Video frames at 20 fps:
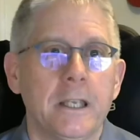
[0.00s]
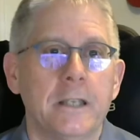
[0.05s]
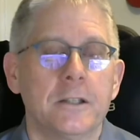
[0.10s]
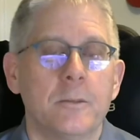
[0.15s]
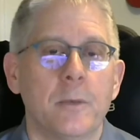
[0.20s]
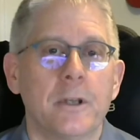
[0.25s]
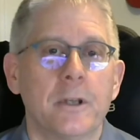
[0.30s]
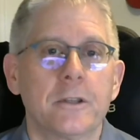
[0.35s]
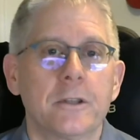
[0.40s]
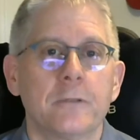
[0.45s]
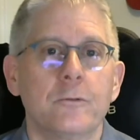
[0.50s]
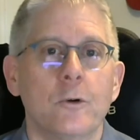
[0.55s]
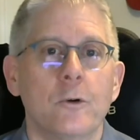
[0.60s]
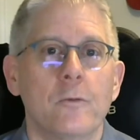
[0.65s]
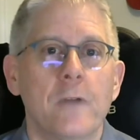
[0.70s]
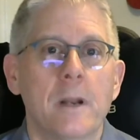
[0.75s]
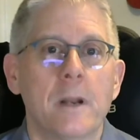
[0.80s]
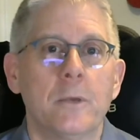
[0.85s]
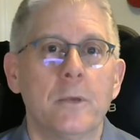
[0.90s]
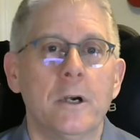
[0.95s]
month of
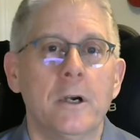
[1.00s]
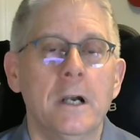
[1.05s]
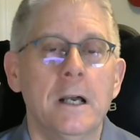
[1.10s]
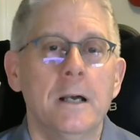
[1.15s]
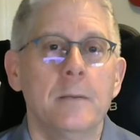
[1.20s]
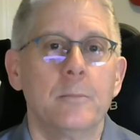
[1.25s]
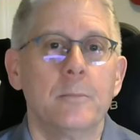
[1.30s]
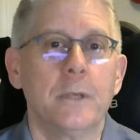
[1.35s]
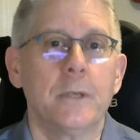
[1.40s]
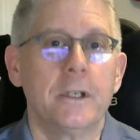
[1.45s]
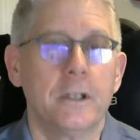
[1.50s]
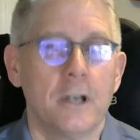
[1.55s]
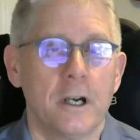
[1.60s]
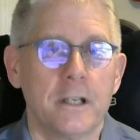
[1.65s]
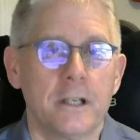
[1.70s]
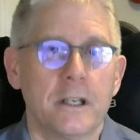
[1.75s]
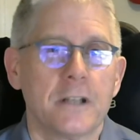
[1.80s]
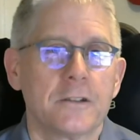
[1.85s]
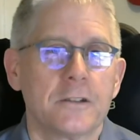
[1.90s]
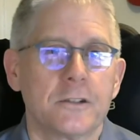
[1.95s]
November, but
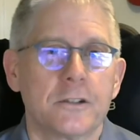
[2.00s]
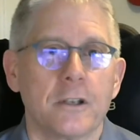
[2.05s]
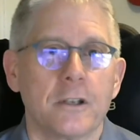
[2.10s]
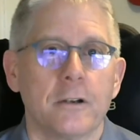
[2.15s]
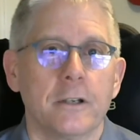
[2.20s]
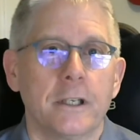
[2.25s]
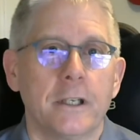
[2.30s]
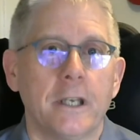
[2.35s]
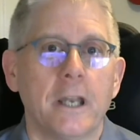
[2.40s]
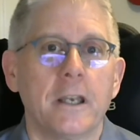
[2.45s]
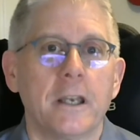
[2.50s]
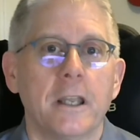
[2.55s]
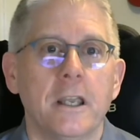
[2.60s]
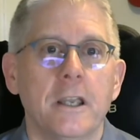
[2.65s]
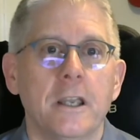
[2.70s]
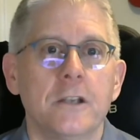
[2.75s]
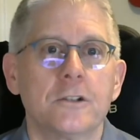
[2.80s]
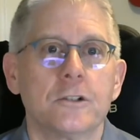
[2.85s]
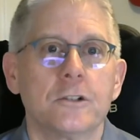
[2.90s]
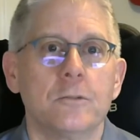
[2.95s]
not necessarily an
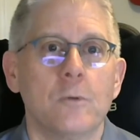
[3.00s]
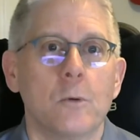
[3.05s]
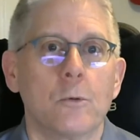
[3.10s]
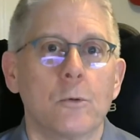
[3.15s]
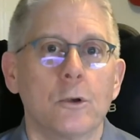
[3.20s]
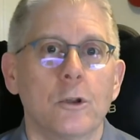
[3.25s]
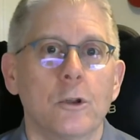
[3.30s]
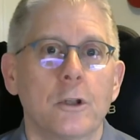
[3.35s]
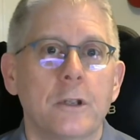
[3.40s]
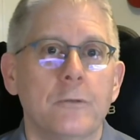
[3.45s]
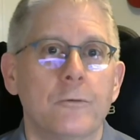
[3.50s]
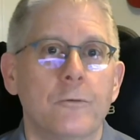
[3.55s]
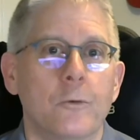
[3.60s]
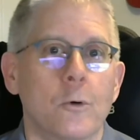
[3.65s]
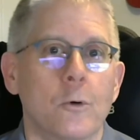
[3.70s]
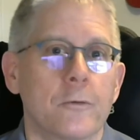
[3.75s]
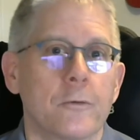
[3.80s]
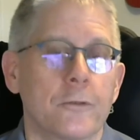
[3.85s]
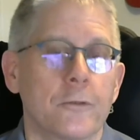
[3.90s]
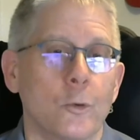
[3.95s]
indication of what we're looking
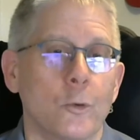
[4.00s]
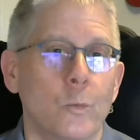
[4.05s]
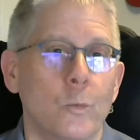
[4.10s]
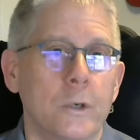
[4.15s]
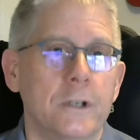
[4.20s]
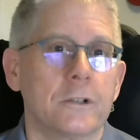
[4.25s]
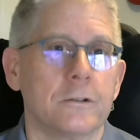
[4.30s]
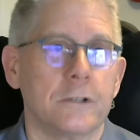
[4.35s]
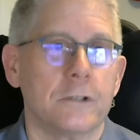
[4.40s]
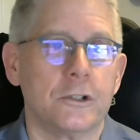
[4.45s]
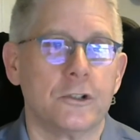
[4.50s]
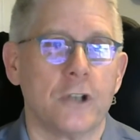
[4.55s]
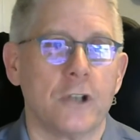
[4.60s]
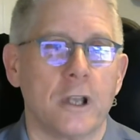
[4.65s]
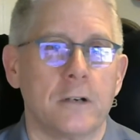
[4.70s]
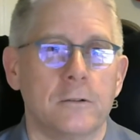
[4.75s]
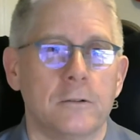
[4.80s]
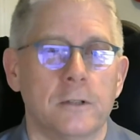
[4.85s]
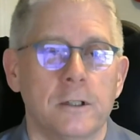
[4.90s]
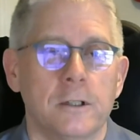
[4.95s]
for for the winter in general.